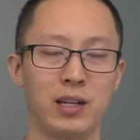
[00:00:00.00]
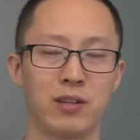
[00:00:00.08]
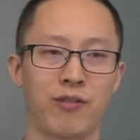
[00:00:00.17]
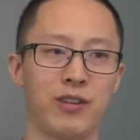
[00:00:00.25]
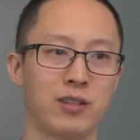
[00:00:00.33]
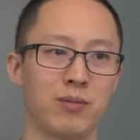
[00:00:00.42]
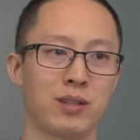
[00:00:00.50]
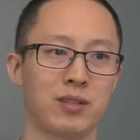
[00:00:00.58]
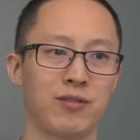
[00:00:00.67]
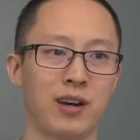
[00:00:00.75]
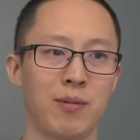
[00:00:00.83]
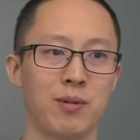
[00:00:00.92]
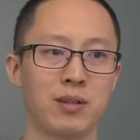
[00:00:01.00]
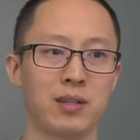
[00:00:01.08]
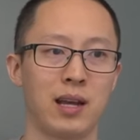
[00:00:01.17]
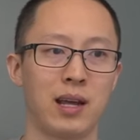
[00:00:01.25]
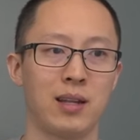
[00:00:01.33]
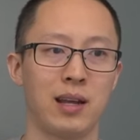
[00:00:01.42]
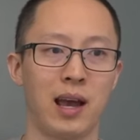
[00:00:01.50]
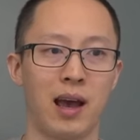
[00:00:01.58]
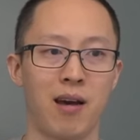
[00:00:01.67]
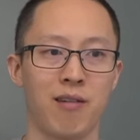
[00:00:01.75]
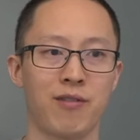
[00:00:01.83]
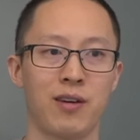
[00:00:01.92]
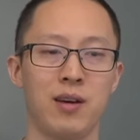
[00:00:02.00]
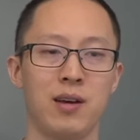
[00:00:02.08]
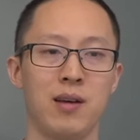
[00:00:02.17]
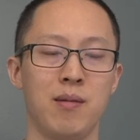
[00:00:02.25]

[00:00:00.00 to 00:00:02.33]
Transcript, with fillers: intrafusal muscle fibers, and they have